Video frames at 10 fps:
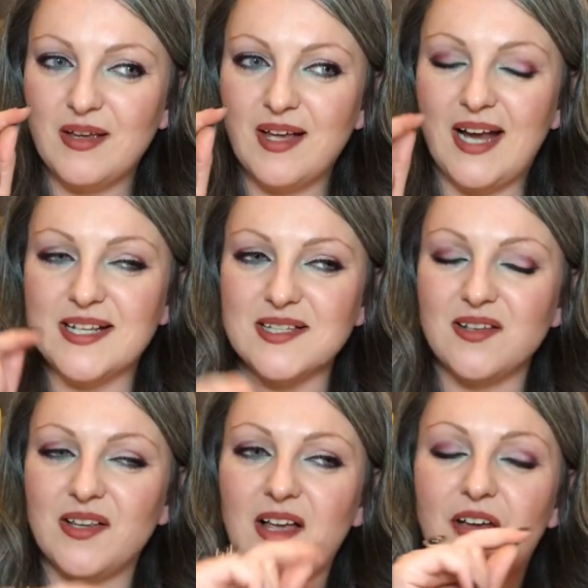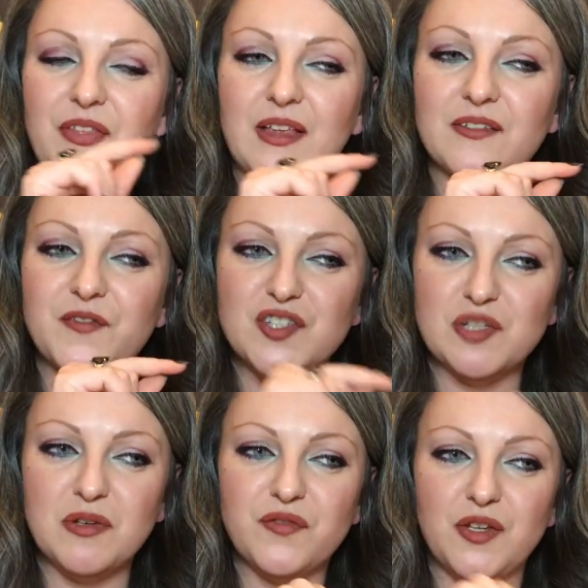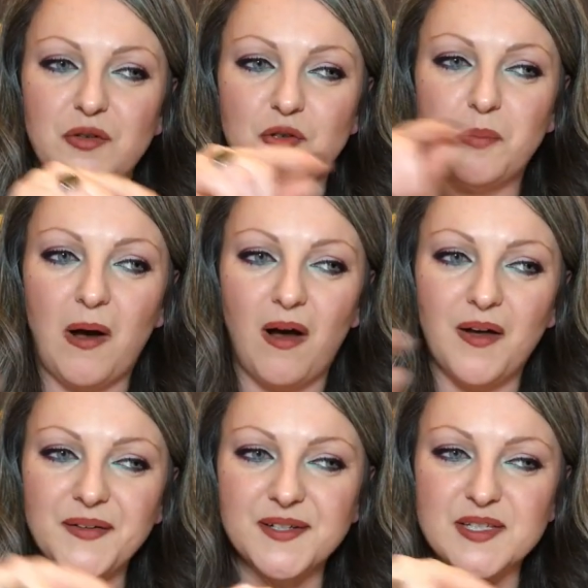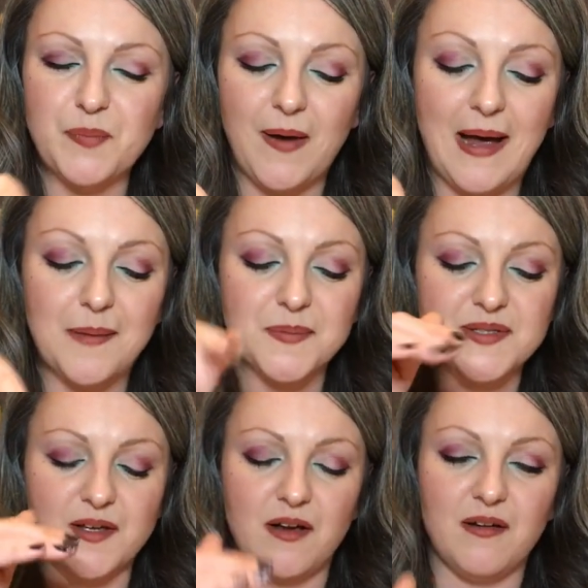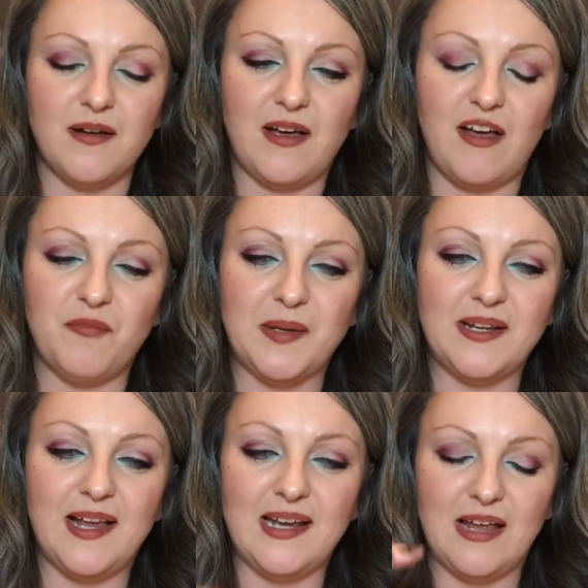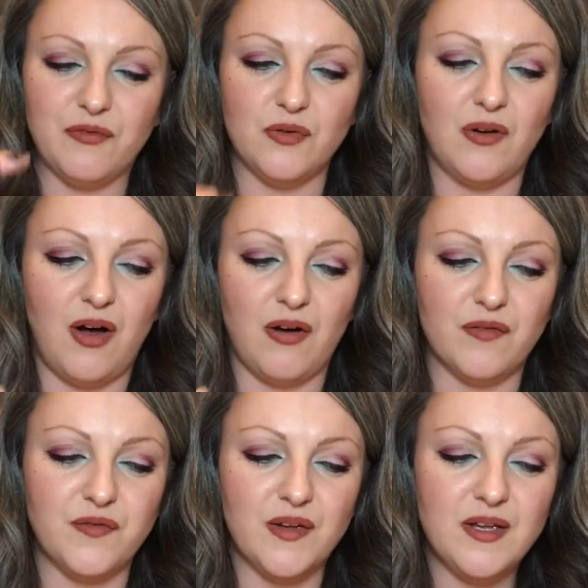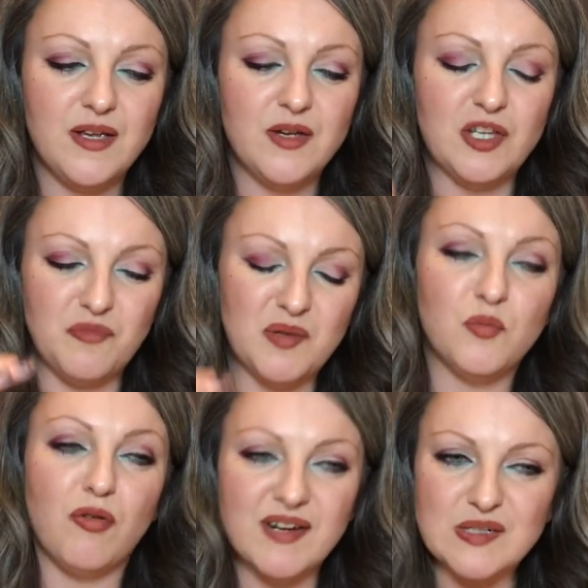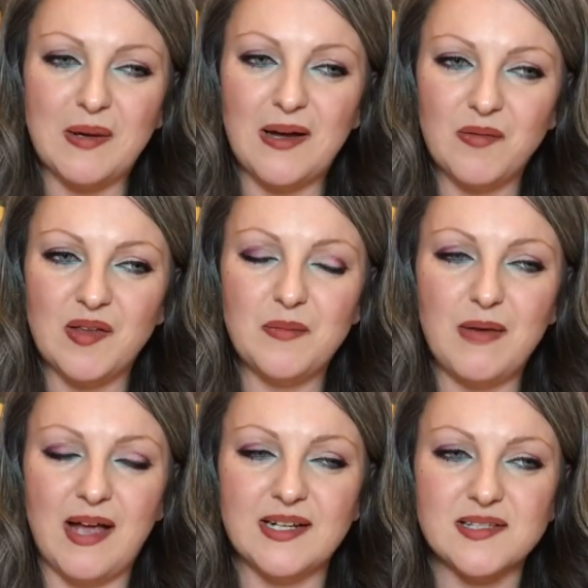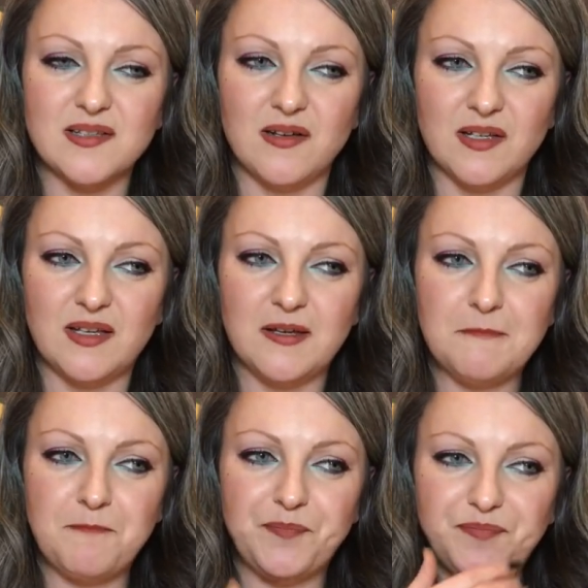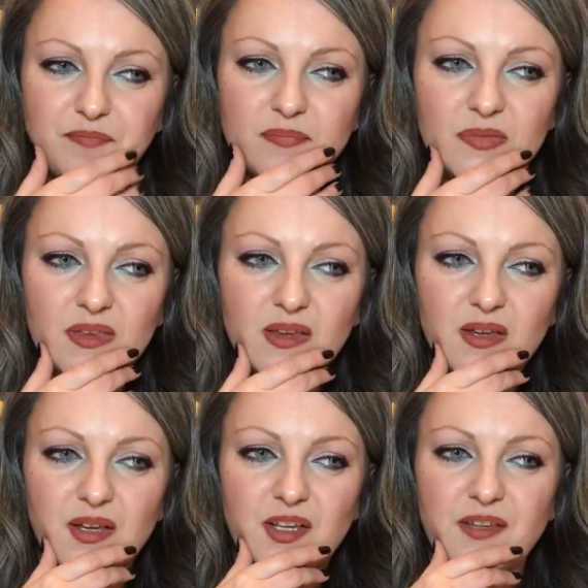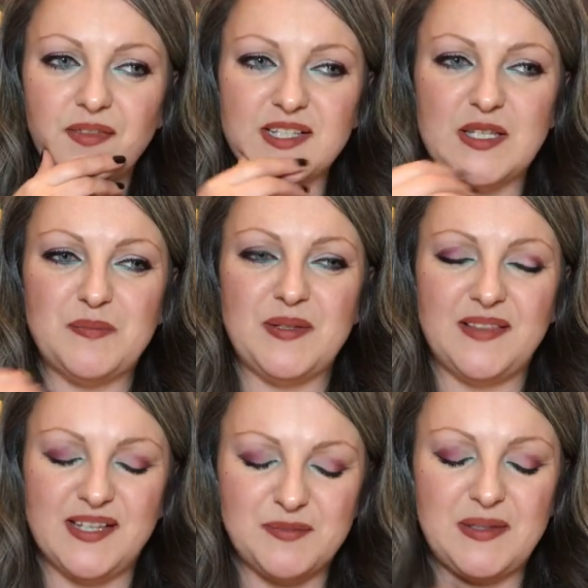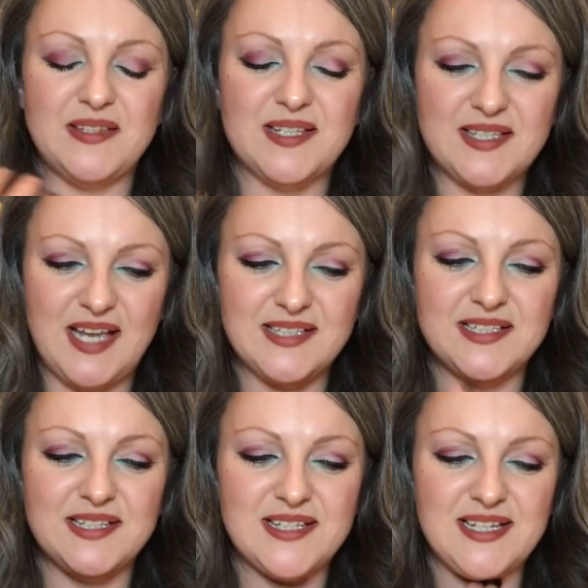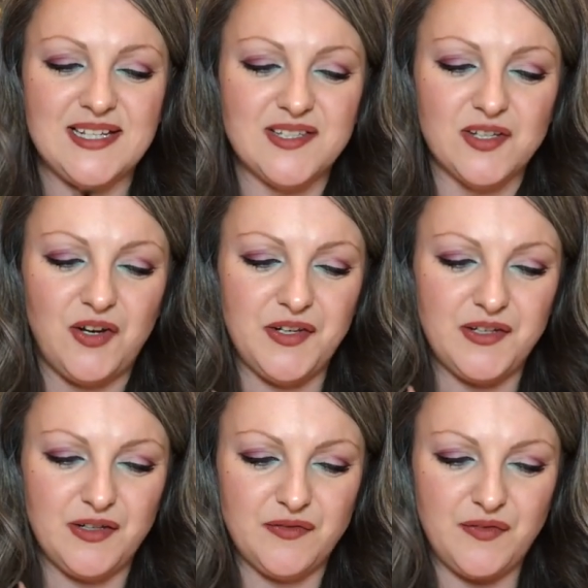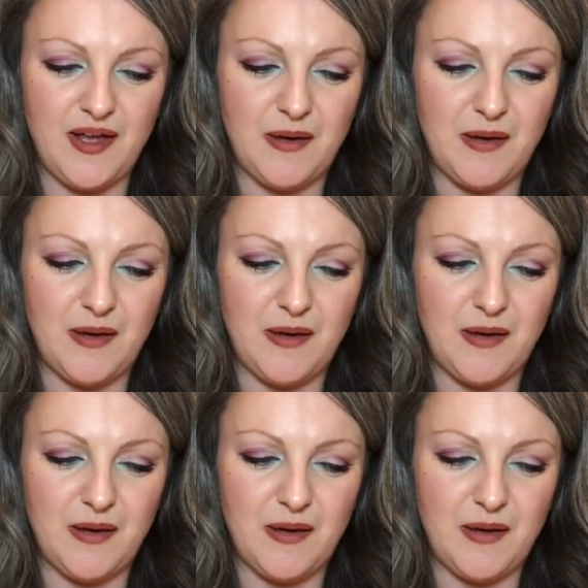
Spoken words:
And it's like, I think for some of you, your partners perhaps have been at a level of, you've been worried about them, and it's like there's been this tendency to kind of